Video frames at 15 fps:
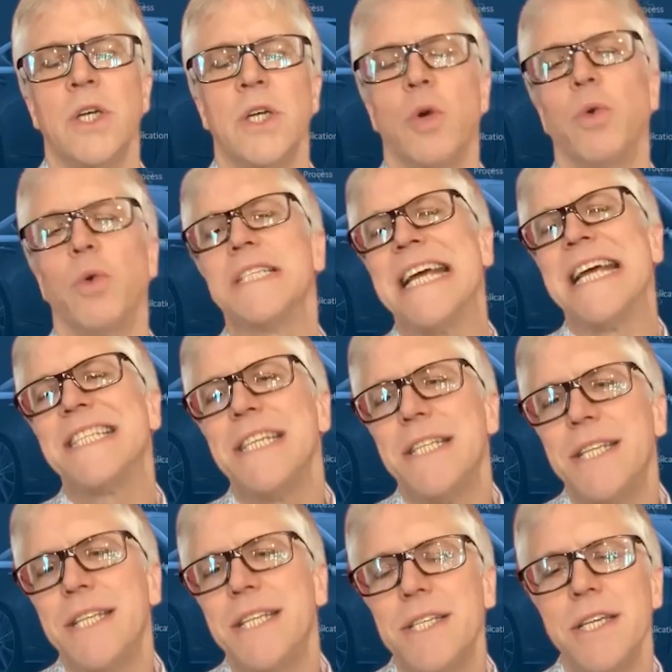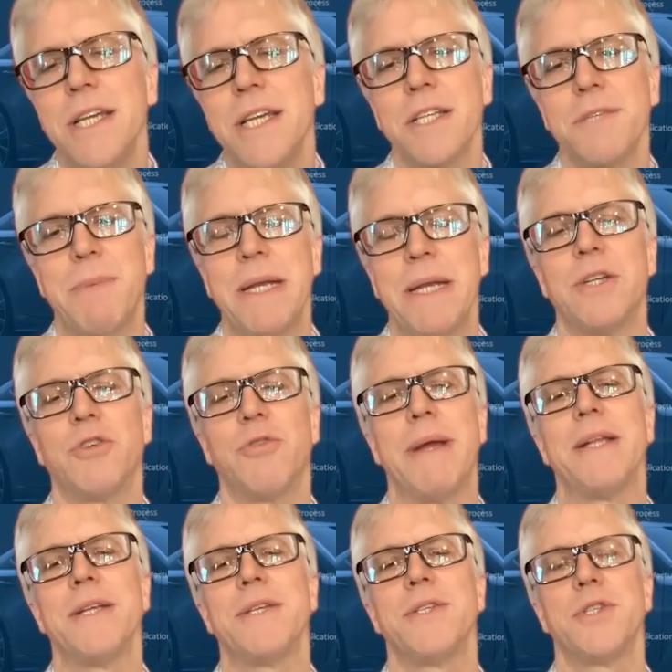Well, listen, S D T C has been a
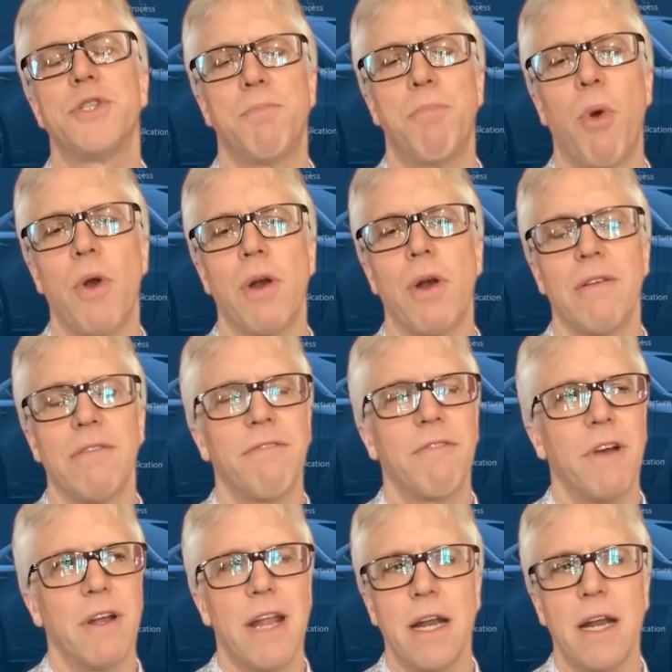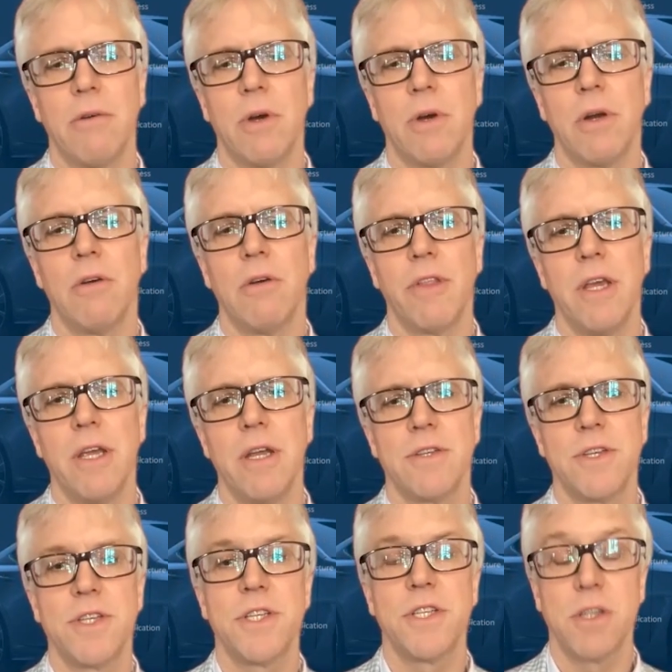tremendous supporter of Nano One over the years.
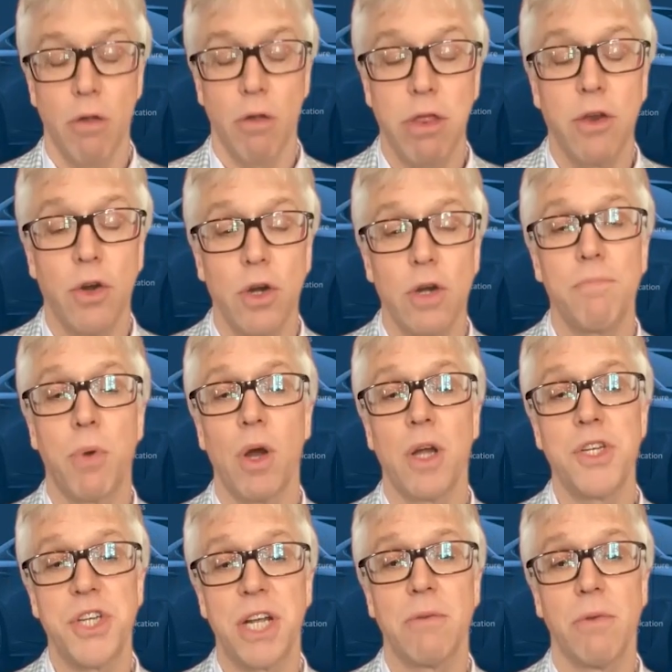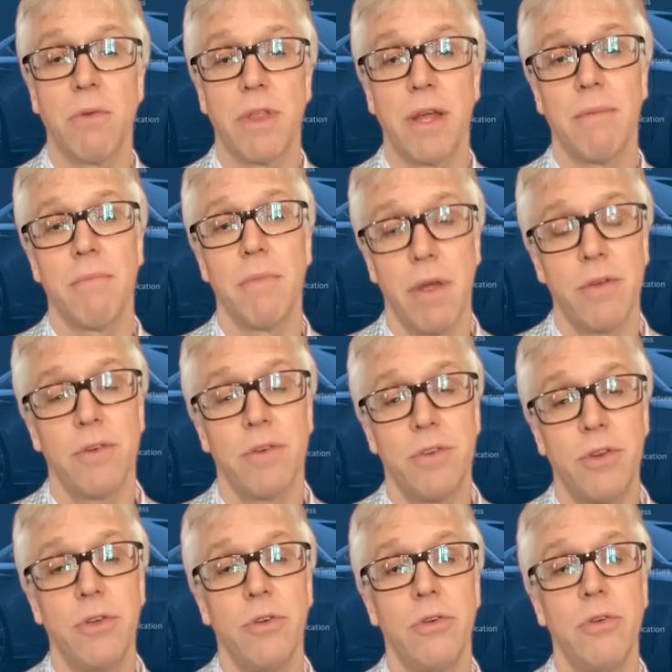This is our third project with them. The other
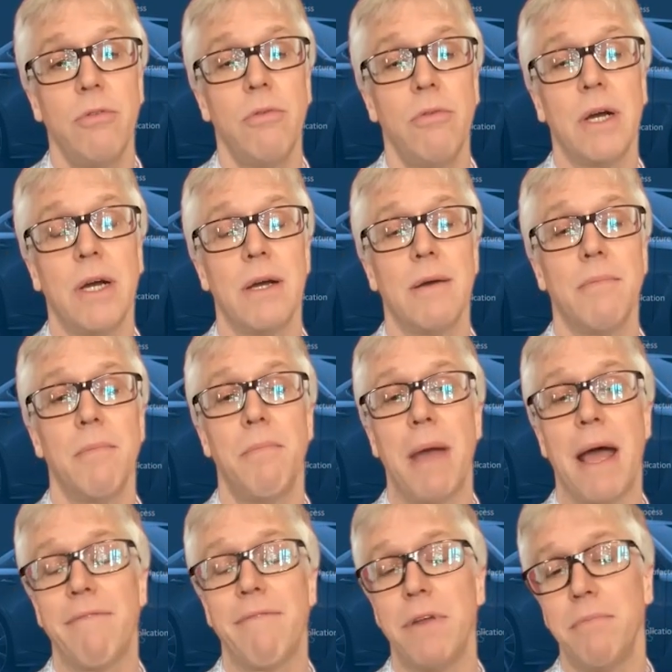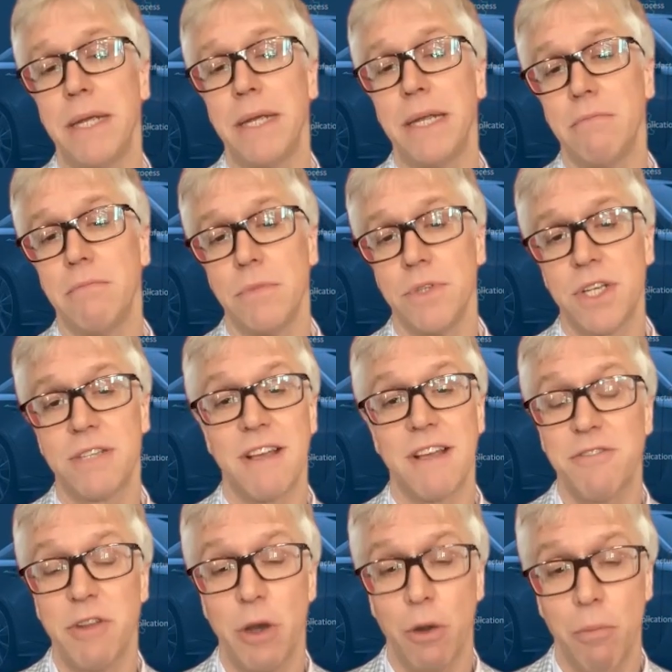two um, having been
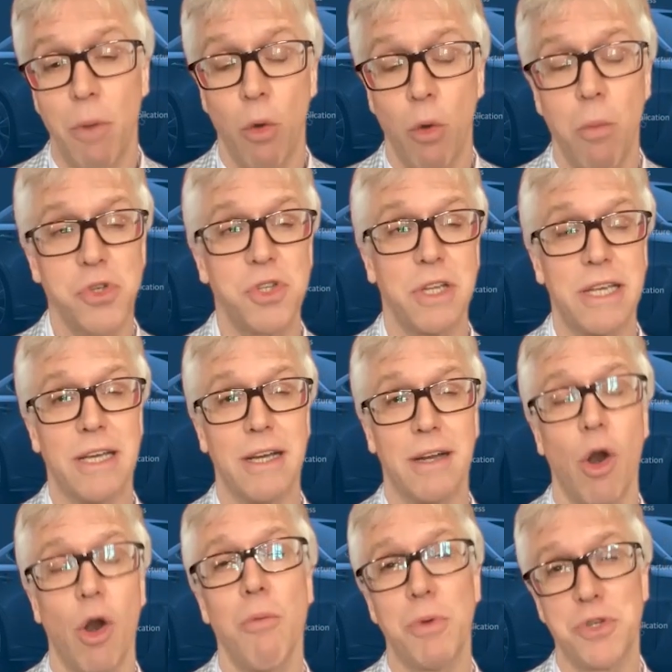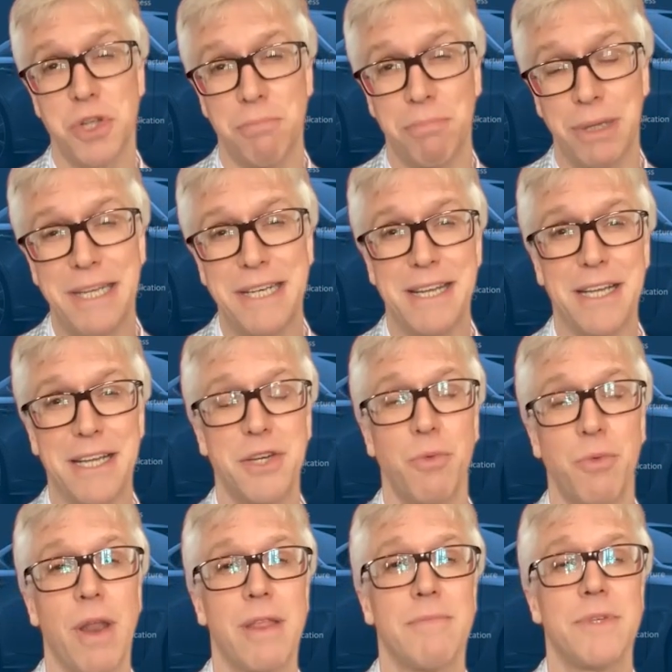successfully or, or mostly uh, almost complete. Actually,
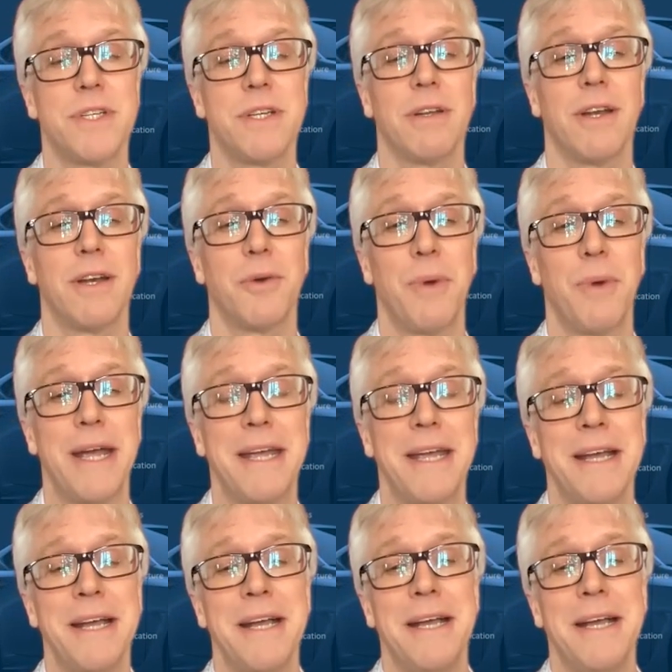one of them still underway.